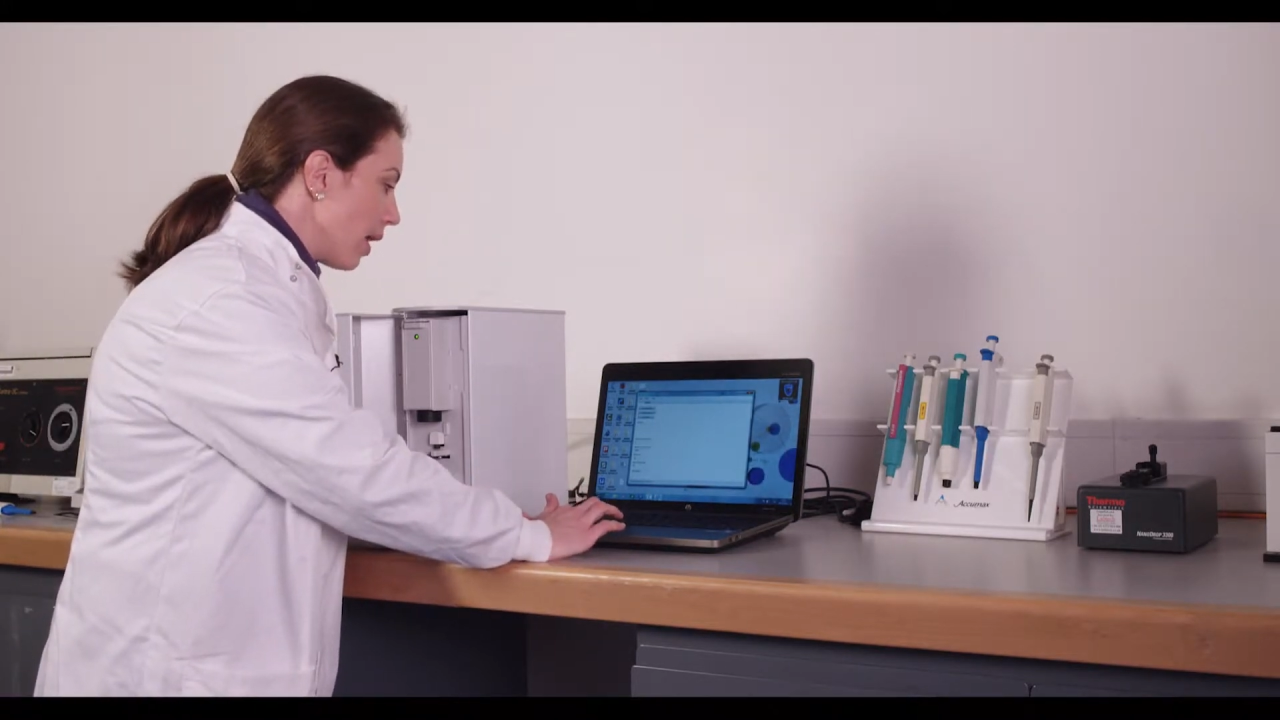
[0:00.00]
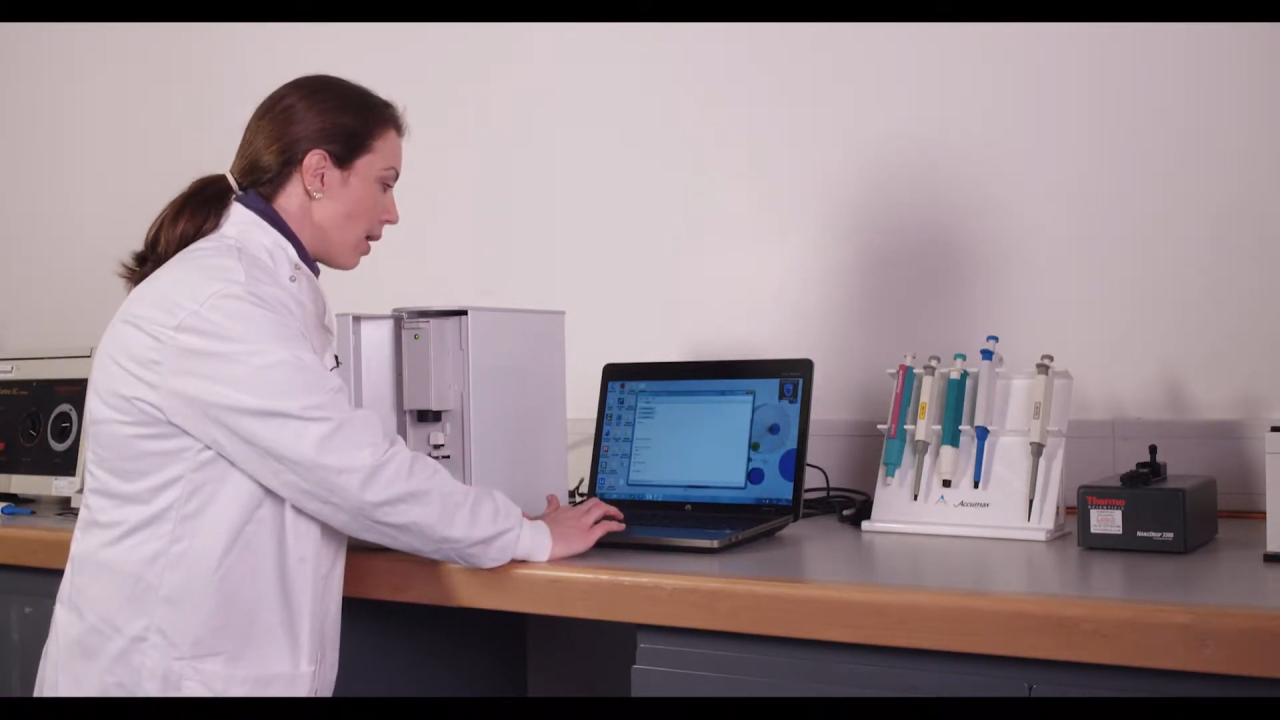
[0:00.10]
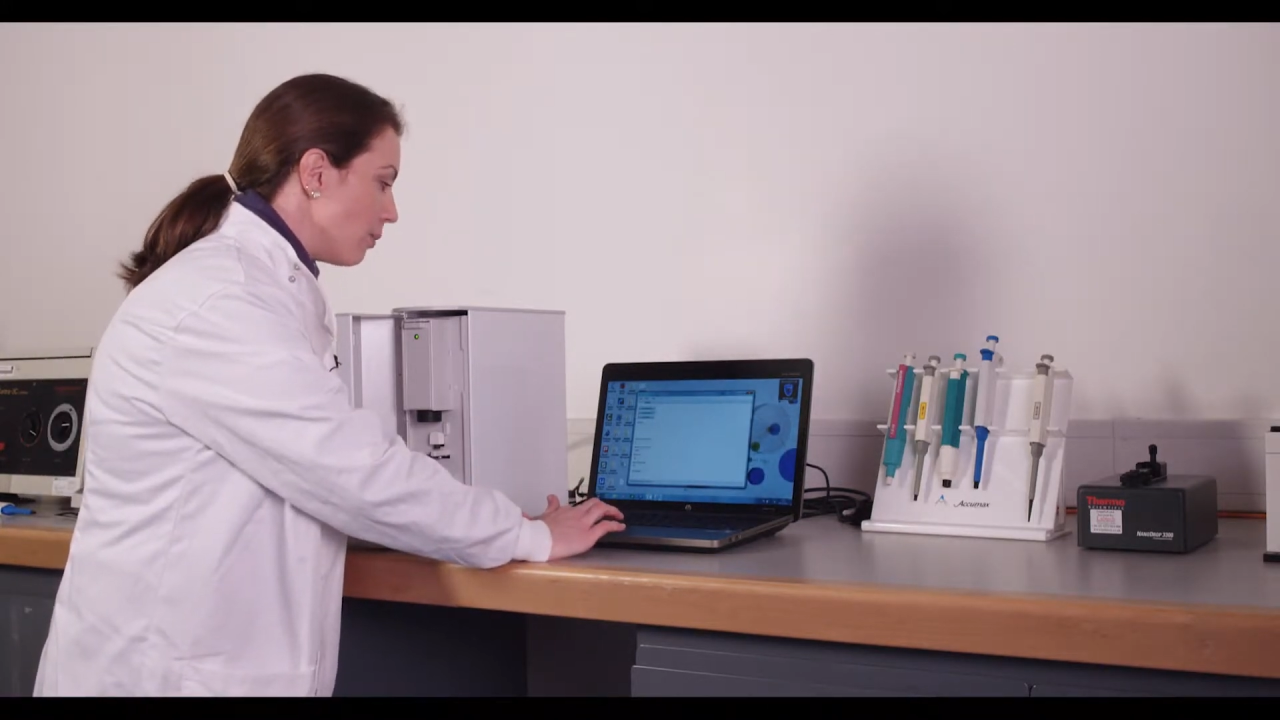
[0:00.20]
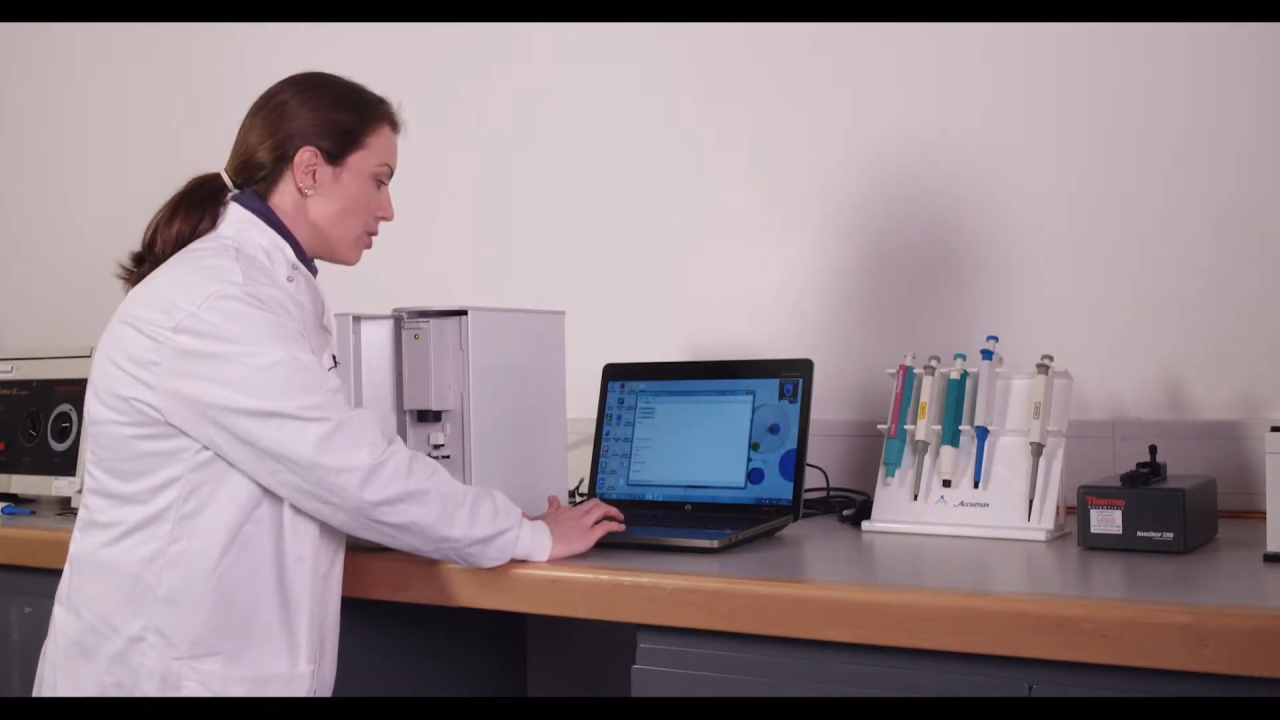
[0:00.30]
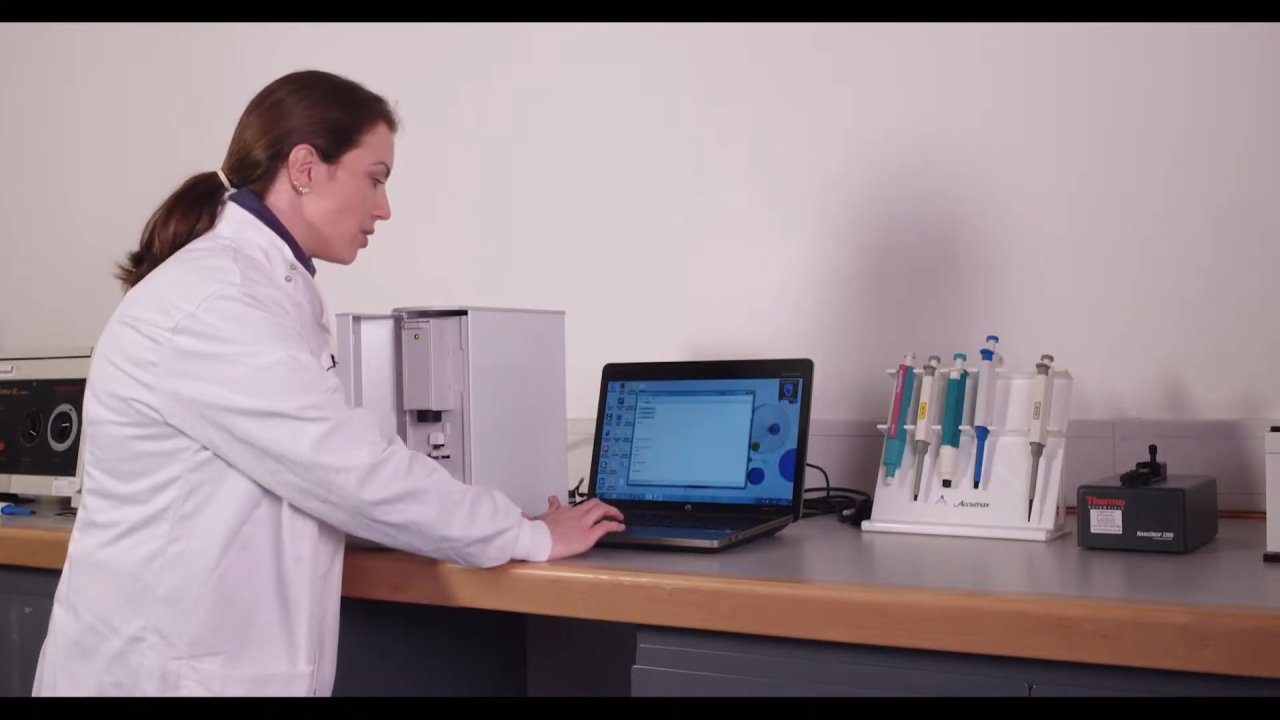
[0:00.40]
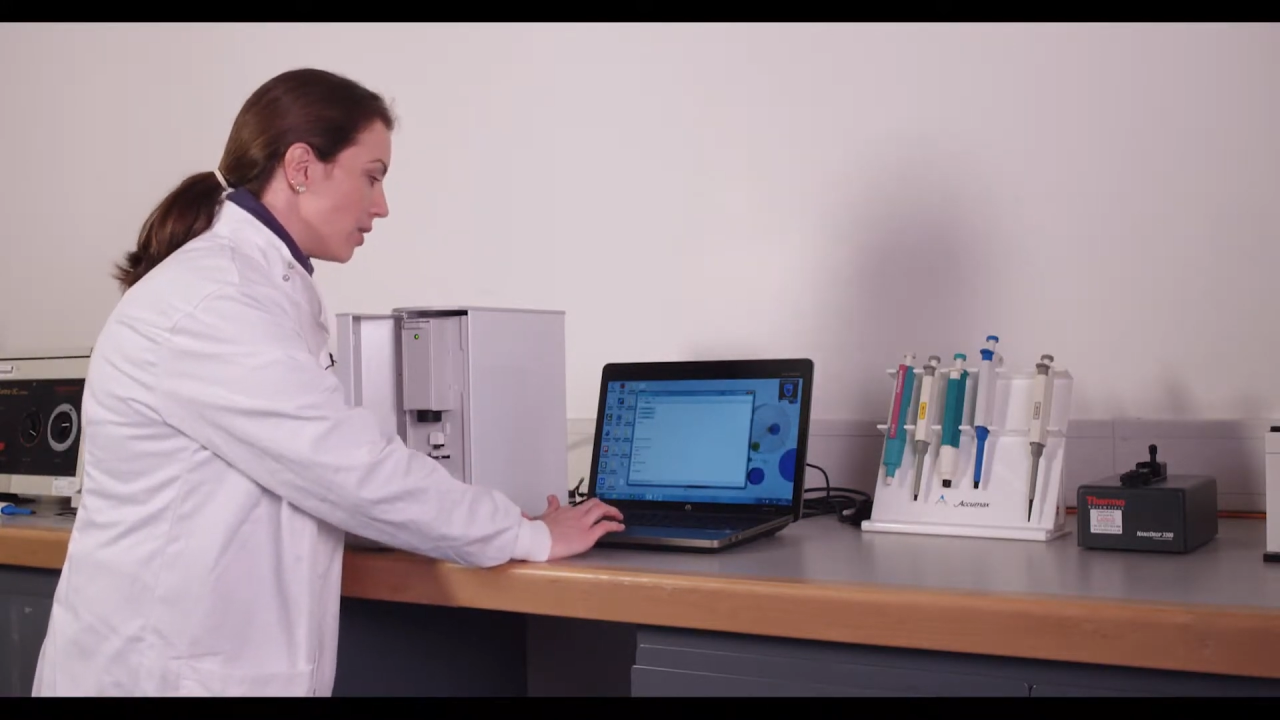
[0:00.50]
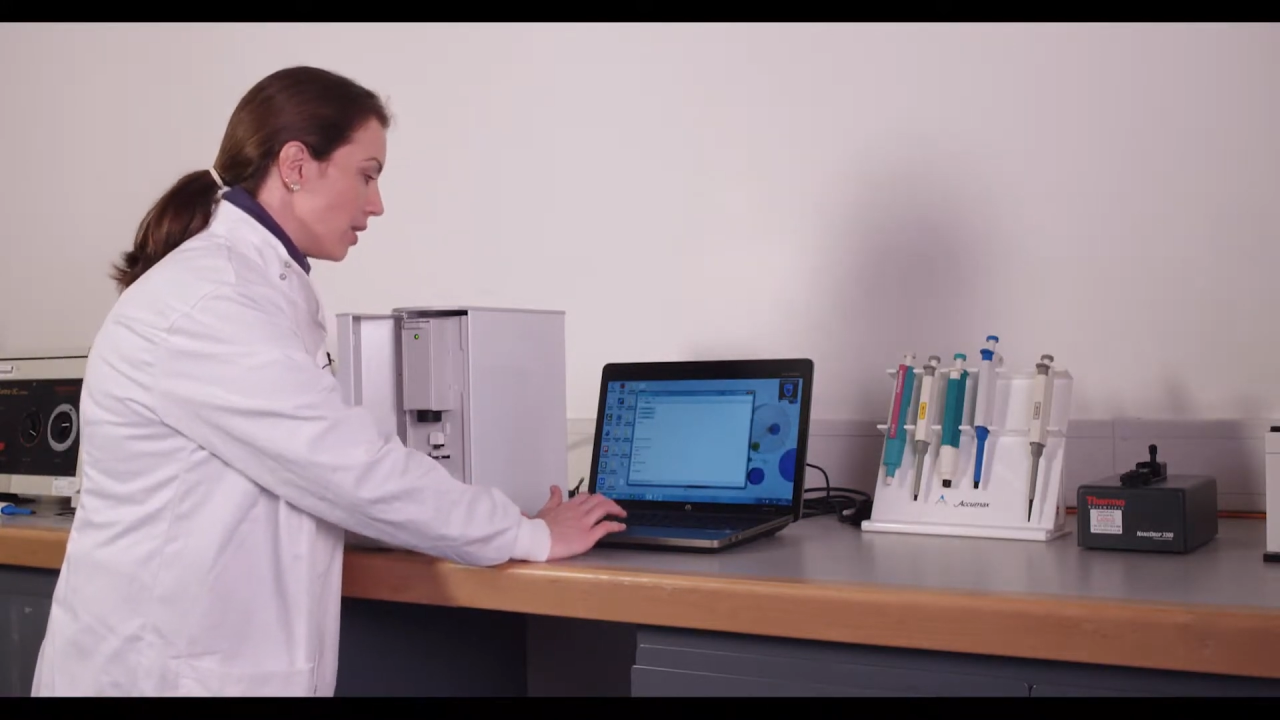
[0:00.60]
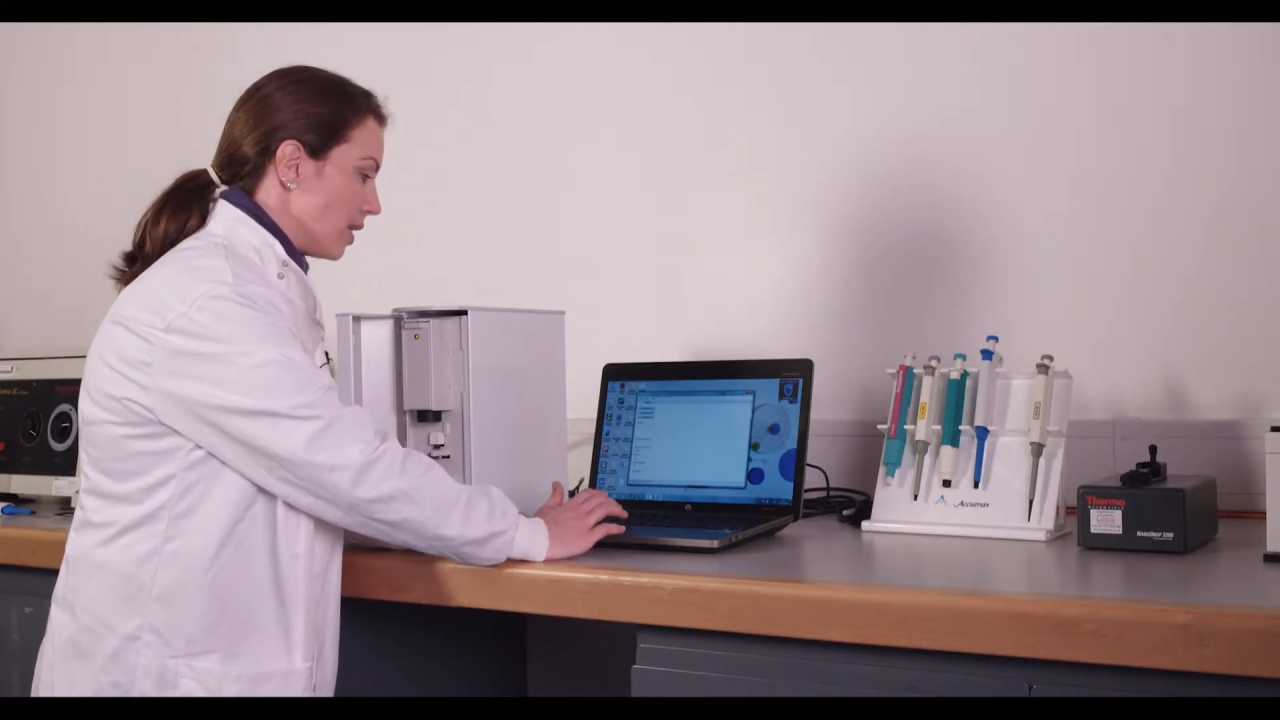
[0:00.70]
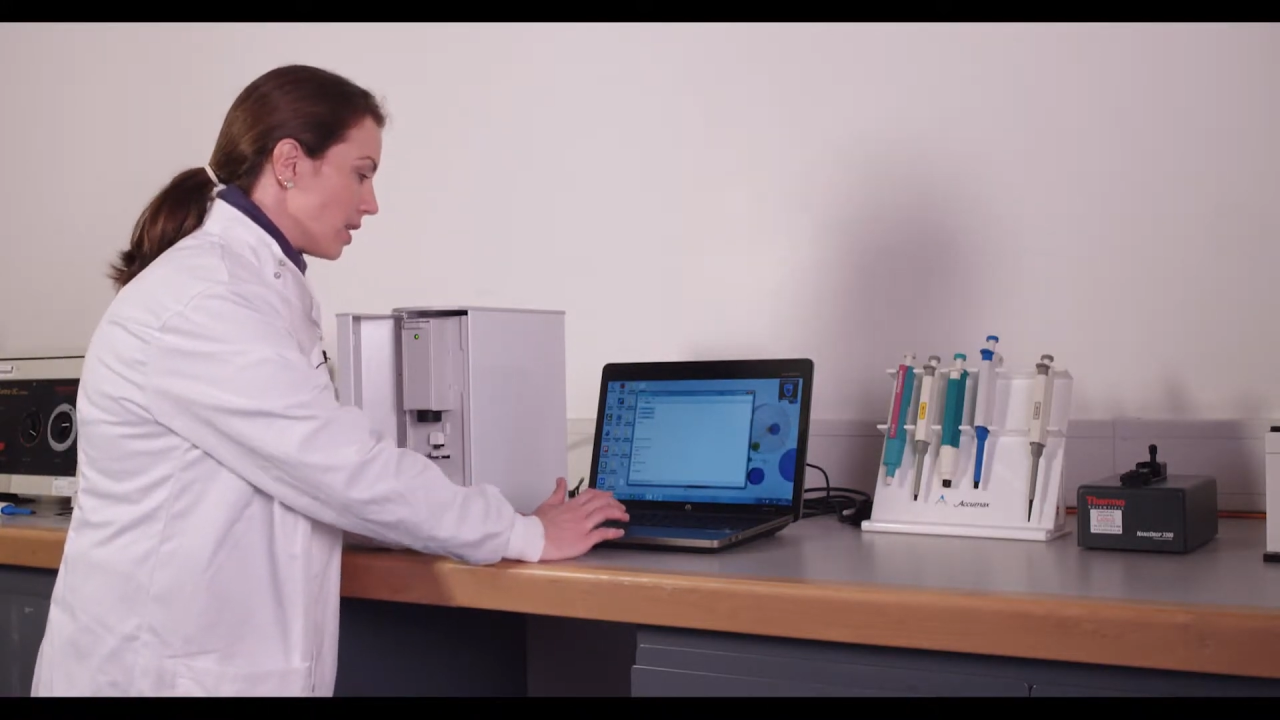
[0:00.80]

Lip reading: and we'll start the